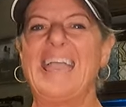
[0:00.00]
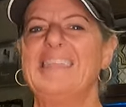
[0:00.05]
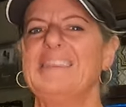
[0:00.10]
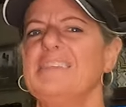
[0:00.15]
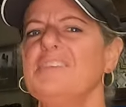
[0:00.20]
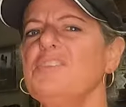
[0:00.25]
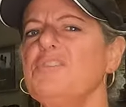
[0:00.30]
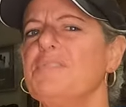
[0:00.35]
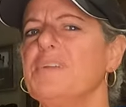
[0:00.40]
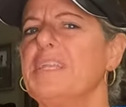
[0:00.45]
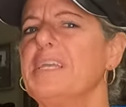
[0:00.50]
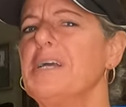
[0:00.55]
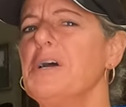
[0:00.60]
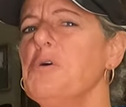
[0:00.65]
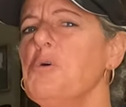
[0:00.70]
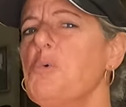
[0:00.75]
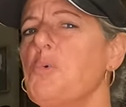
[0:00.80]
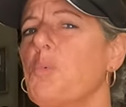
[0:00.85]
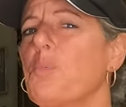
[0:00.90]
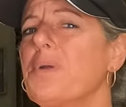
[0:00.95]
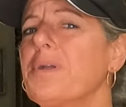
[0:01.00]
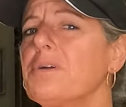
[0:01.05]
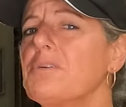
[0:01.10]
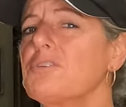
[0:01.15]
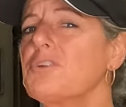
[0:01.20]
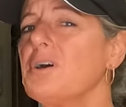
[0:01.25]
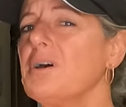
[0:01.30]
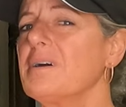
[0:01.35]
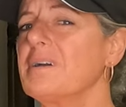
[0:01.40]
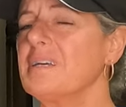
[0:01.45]
In this video,
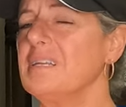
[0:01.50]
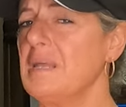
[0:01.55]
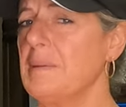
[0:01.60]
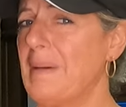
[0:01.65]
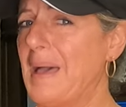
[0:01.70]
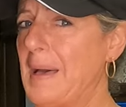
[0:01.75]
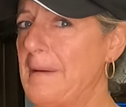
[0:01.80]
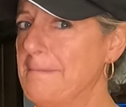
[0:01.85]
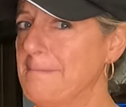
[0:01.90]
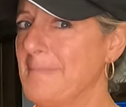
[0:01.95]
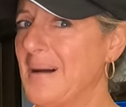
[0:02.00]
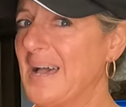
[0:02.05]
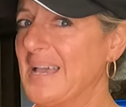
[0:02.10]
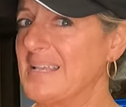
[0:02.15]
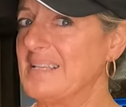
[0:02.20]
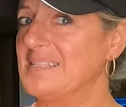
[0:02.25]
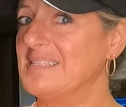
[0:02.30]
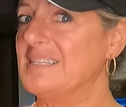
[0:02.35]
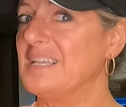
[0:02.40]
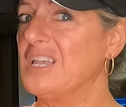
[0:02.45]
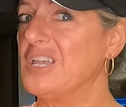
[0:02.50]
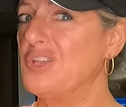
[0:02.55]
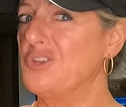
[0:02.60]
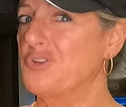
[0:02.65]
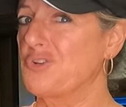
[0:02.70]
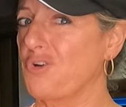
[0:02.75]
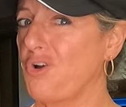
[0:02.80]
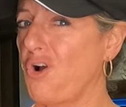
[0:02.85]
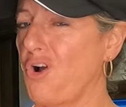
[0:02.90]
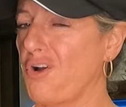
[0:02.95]
we're talking about mice
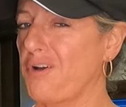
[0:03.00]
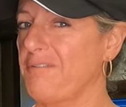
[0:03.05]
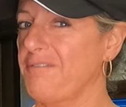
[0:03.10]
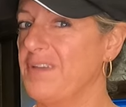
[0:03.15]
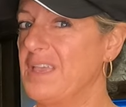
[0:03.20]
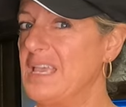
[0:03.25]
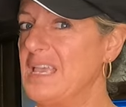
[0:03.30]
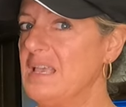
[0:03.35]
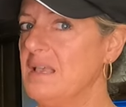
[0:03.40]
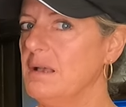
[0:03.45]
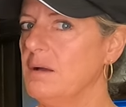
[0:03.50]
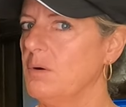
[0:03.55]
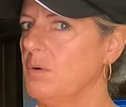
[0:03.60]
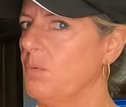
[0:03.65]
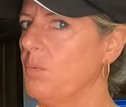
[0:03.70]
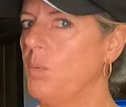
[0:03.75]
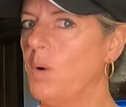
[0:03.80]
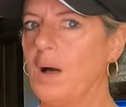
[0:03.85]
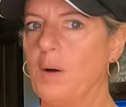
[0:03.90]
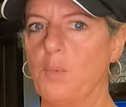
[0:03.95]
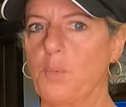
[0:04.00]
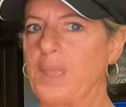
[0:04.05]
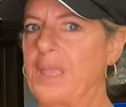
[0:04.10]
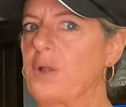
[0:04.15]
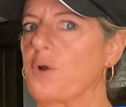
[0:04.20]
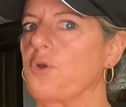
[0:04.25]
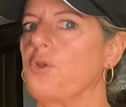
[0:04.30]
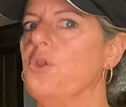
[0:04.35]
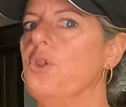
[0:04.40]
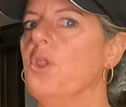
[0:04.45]
in your RV while
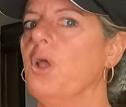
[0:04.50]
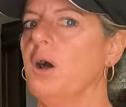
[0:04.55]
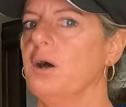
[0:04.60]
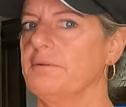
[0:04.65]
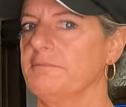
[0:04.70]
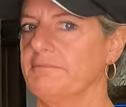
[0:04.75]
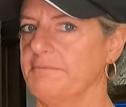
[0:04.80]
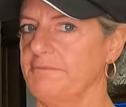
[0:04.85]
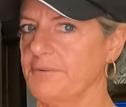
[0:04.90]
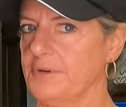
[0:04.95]
we are not